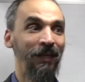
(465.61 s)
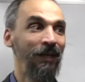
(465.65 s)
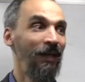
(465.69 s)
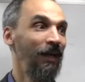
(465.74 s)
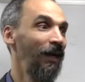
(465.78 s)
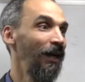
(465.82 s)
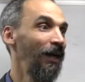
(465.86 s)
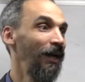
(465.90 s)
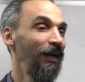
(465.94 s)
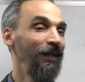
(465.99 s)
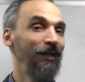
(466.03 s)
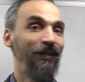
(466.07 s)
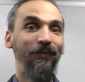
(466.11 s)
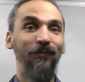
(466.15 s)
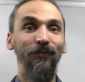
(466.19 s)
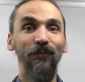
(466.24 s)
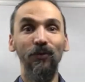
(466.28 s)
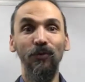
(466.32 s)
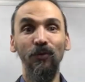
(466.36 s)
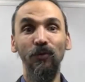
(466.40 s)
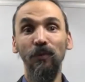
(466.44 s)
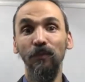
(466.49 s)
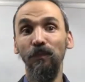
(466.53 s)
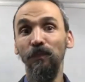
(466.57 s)
And if
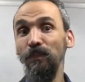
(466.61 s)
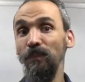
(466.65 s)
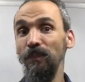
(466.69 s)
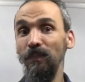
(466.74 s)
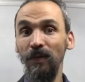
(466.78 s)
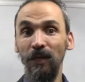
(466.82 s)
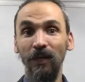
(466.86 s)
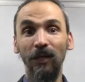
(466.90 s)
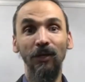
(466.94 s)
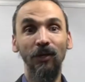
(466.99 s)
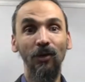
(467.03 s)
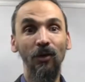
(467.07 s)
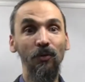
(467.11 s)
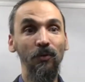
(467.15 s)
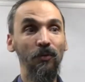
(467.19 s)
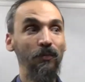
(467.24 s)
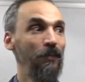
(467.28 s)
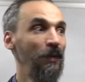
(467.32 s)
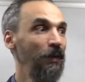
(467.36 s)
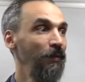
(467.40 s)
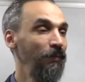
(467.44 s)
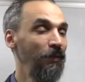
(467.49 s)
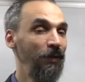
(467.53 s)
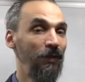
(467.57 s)
you go
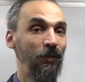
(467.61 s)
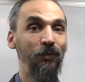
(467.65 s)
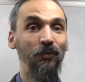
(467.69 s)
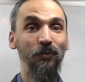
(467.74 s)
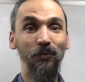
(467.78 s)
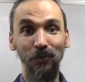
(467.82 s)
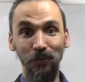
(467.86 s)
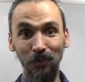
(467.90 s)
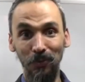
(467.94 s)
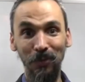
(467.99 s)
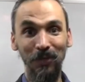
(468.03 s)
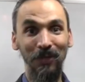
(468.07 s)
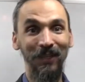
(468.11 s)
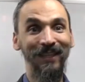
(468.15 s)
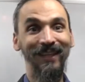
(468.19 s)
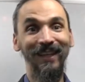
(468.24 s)
maybe to